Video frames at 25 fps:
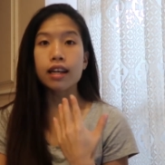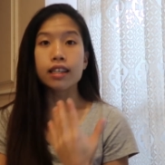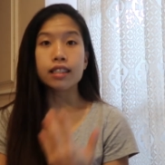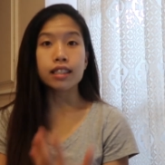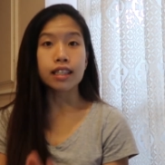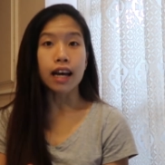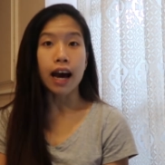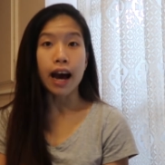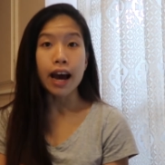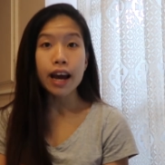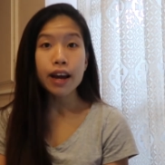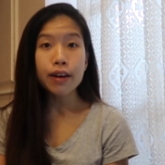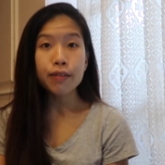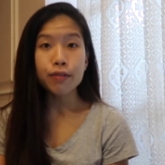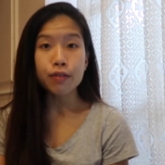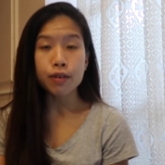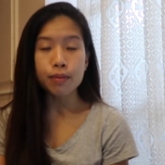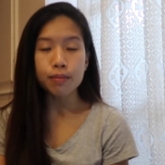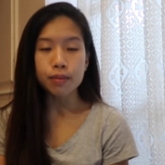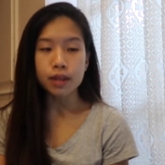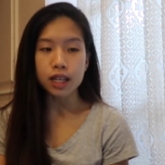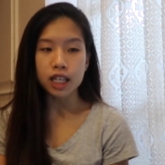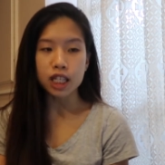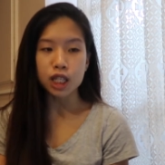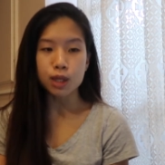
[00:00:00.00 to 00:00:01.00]
dying
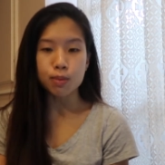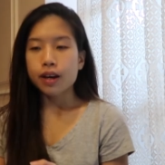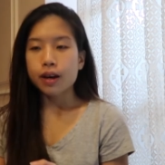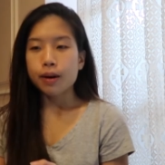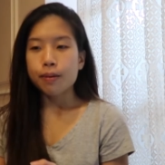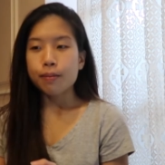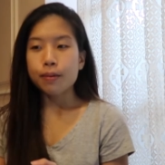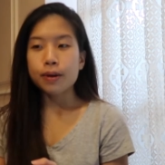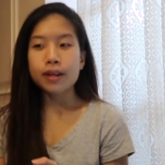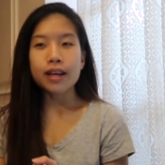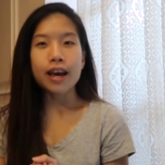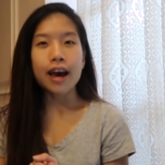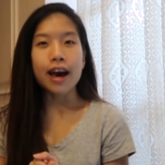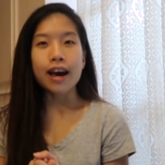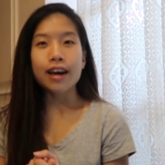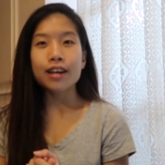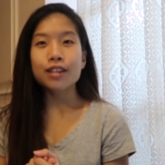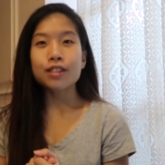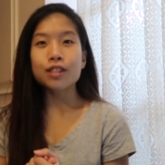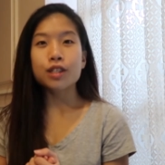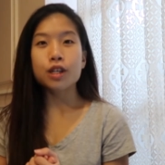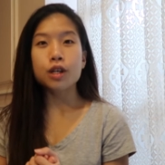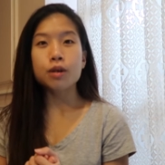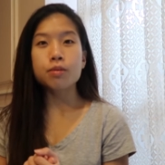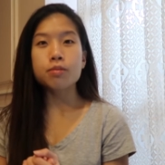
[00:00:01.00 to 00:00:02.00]
from this. But yeah,
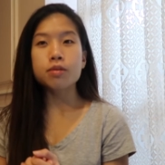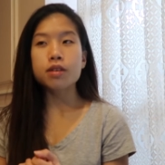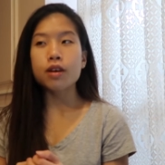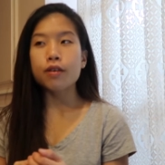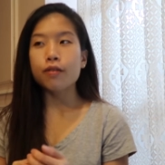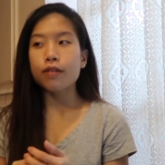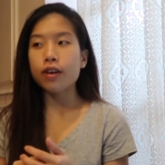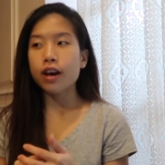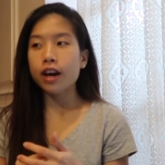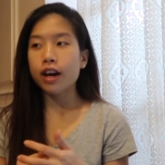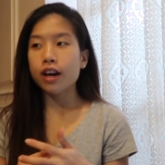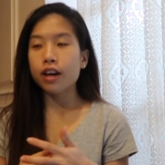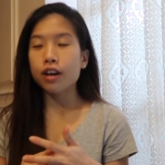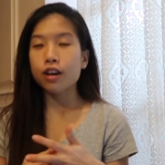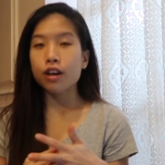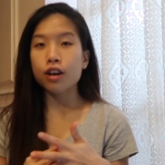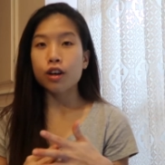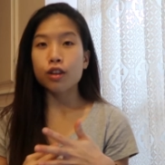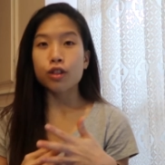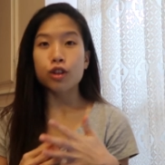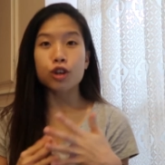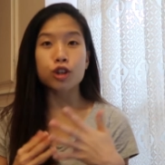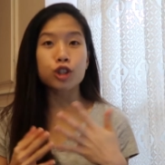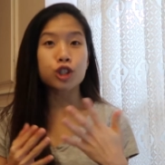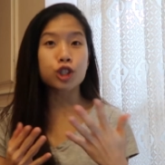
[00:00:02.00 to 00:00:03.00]
in terms of
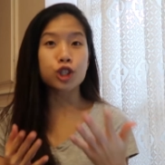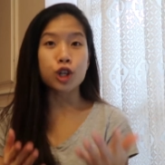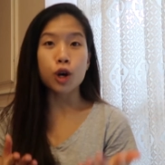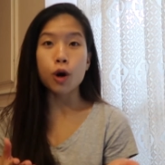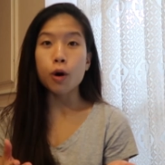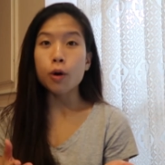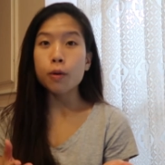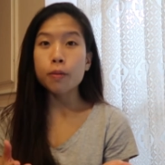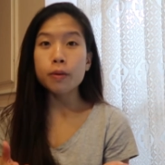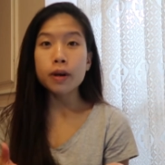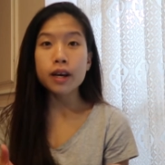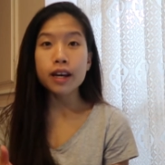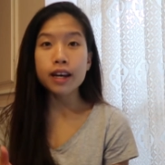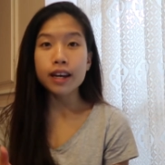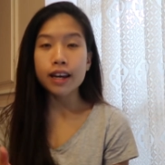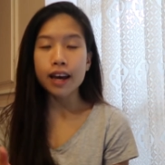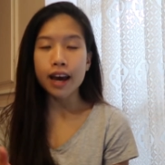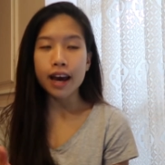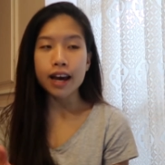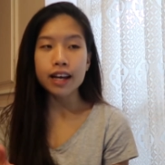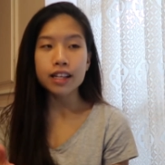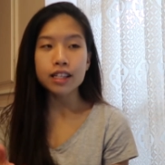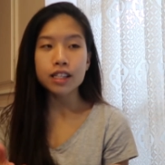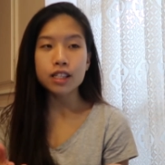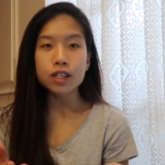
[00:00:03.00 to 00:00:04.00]
like the show being
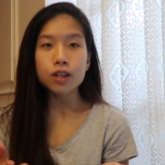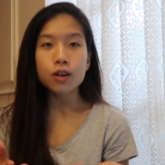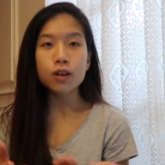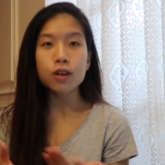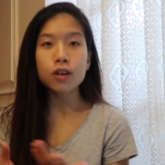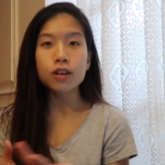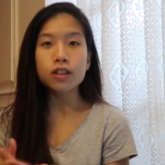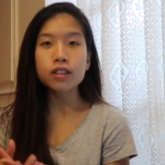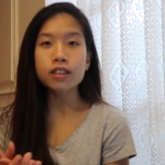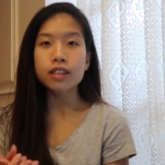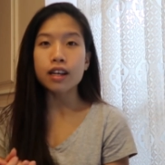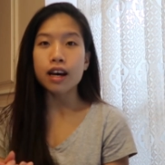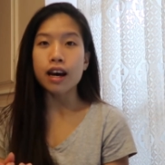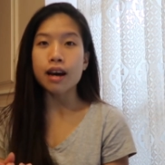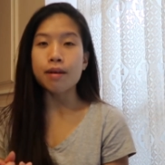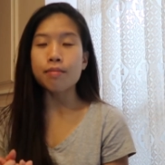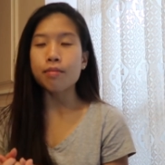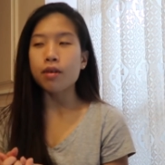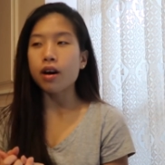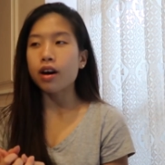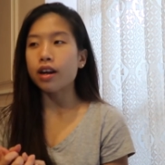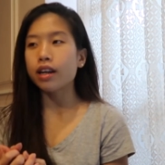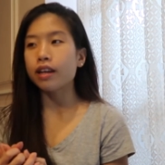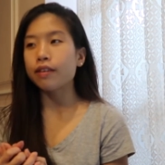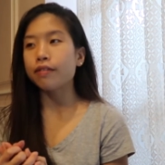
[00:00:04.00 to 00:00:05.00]
canceled, I'm
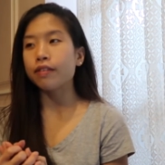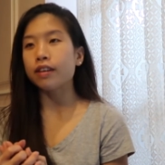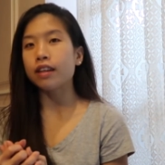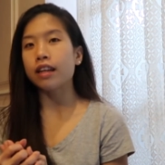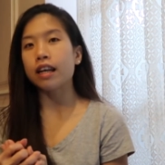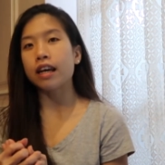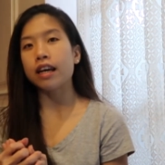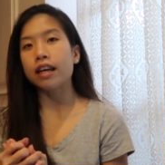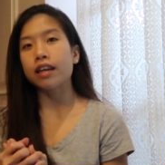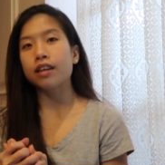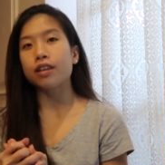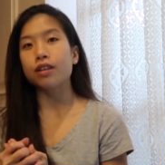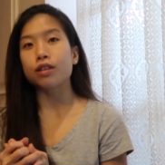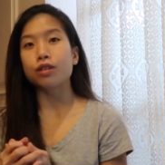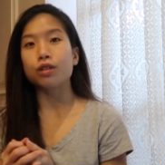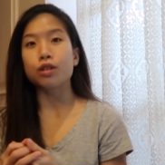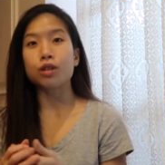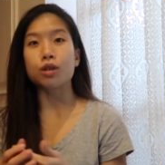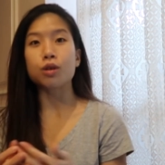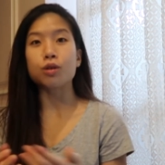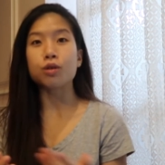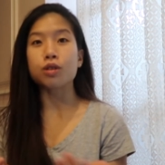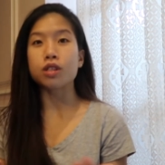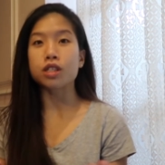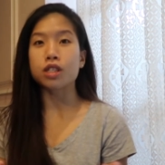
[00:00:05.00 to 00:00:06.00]
not even like
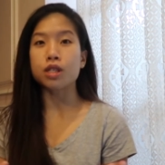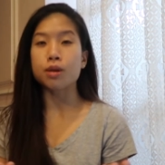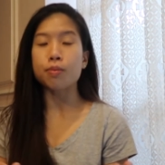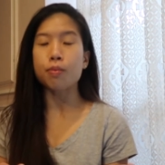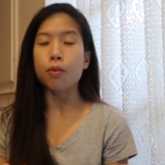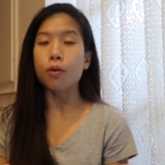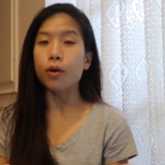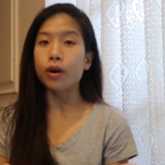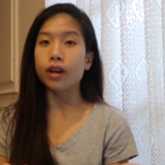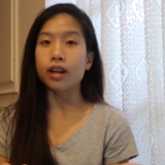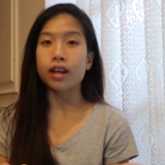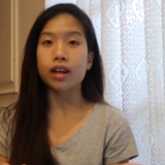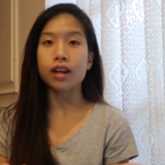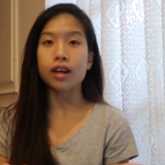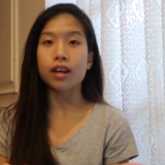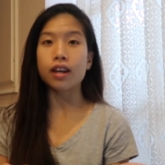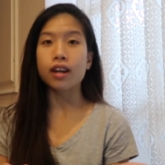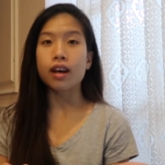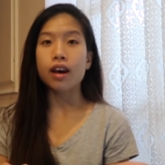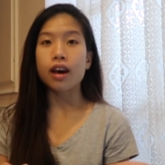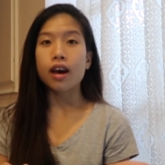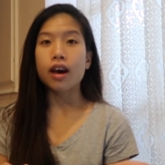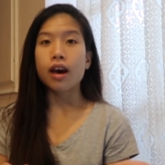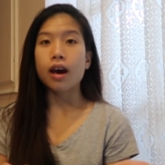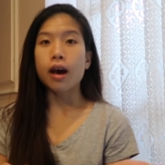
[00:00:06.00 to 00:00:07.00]
too disappointed
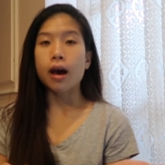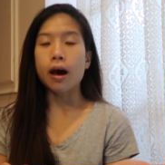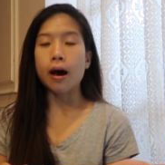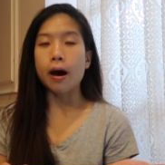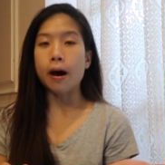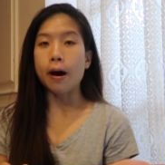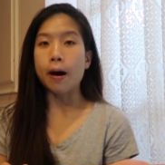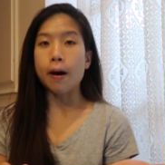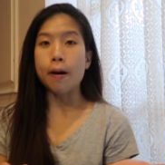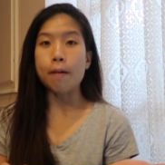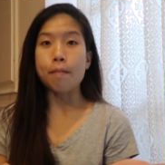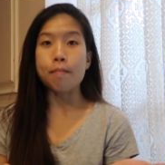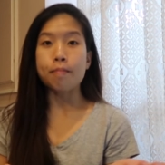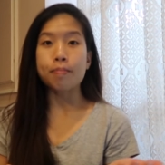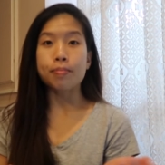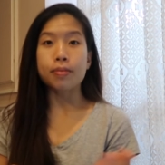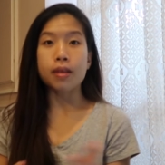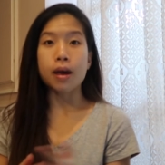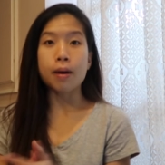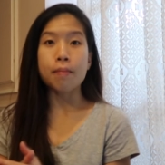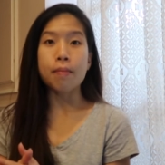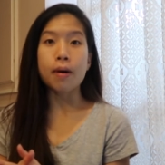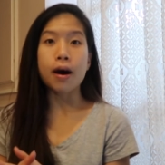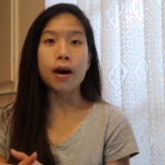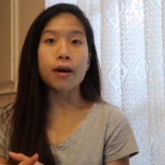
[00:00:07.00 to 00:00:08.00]
um,
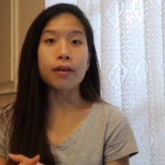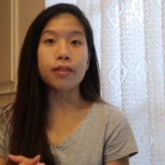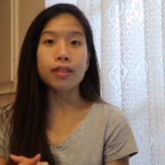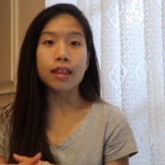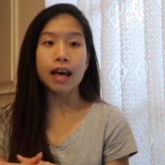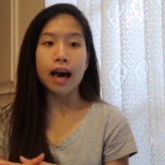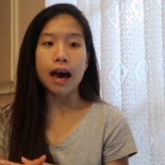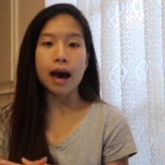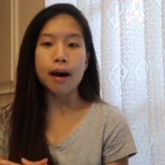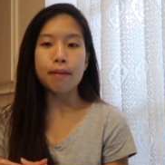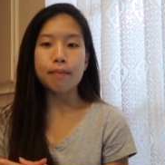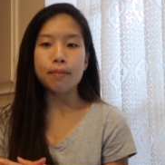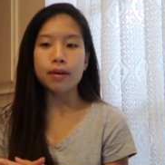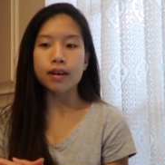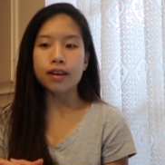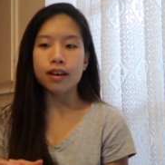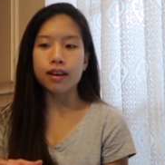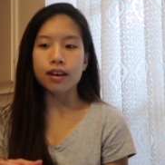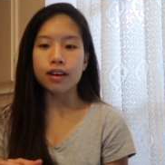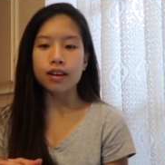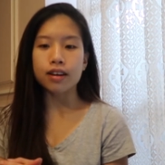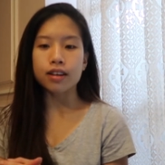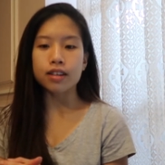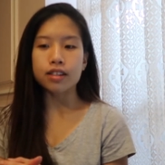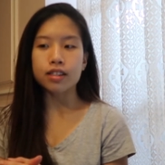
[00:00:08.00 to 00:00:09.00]
about that
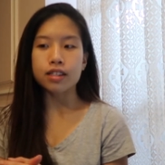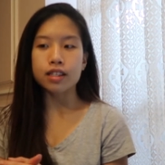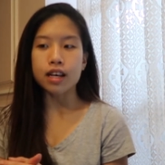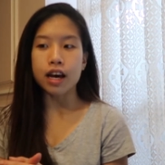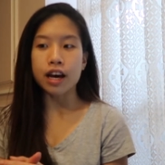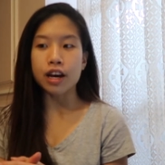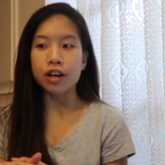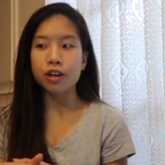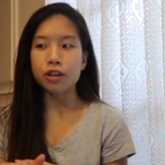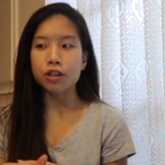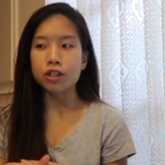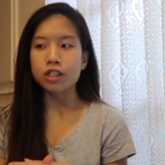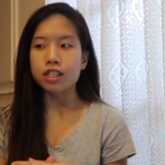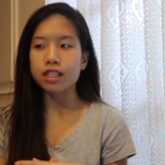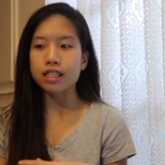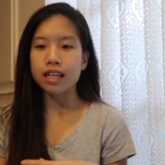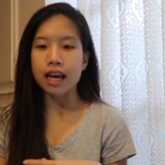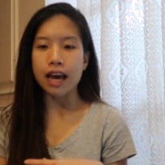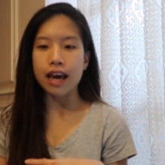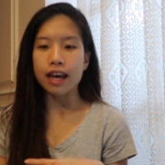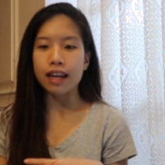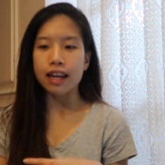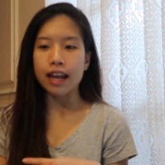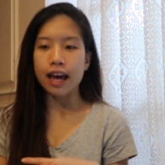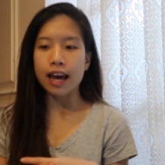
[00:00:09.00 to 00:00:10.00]
because I
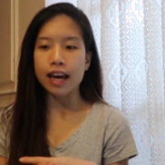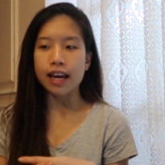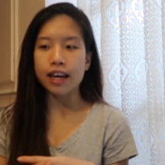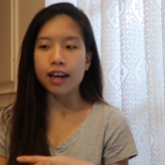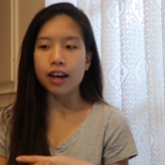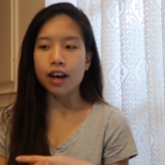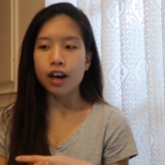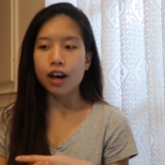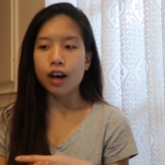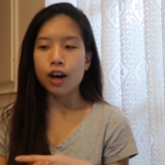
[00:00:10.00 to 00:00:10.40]
understand like